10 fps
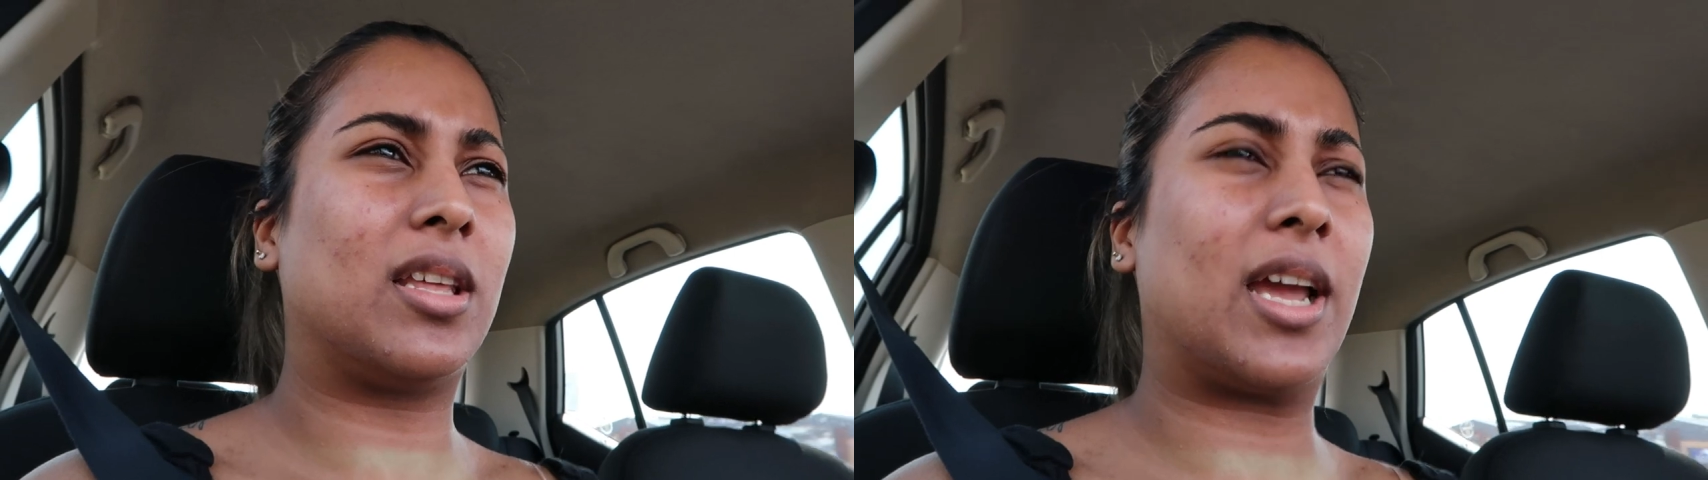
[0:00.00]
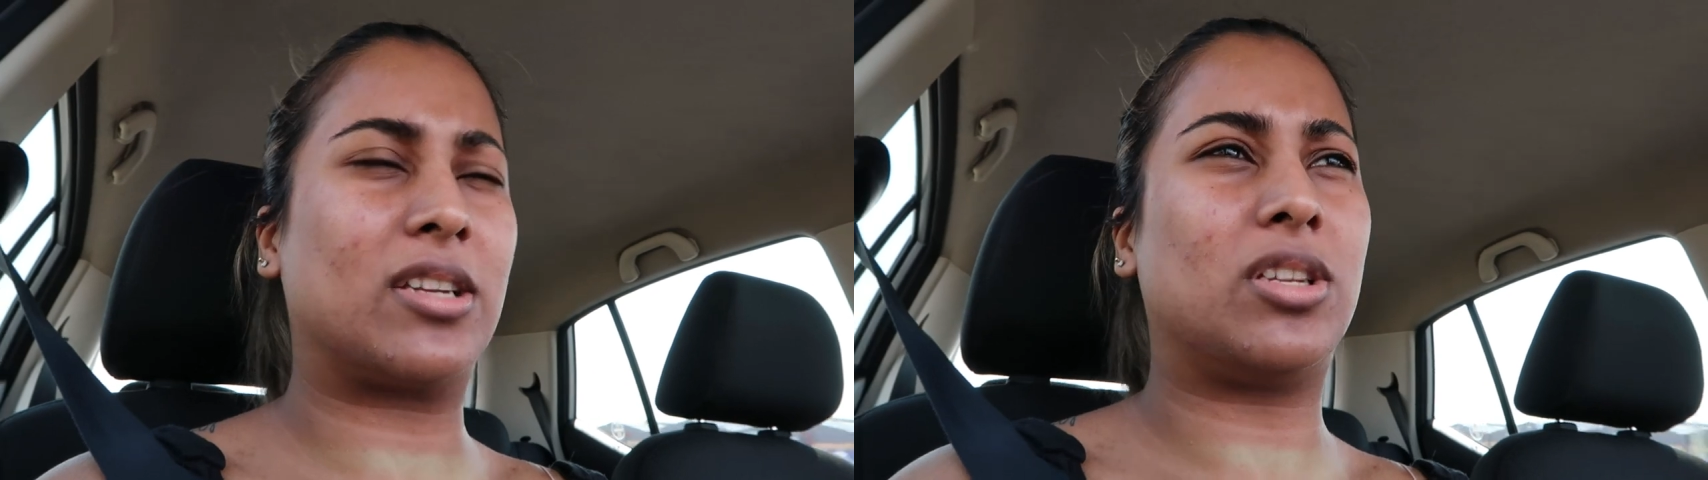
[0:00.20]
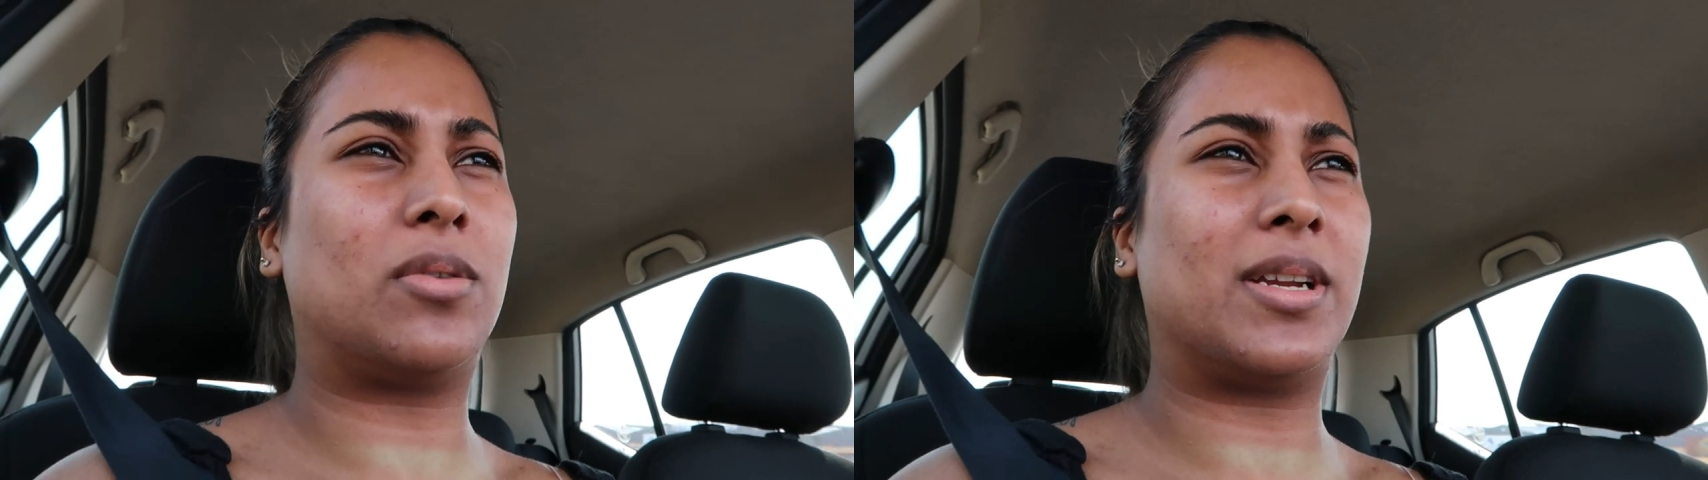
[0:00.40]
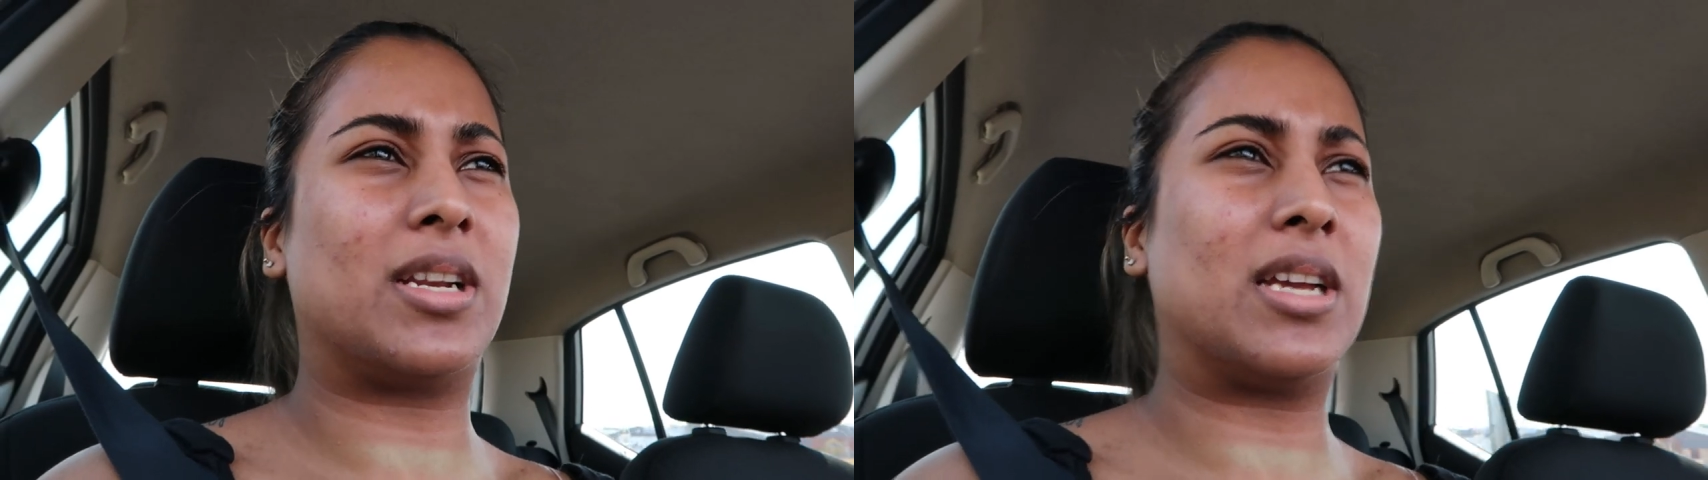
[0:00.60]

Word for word: and they're actually quite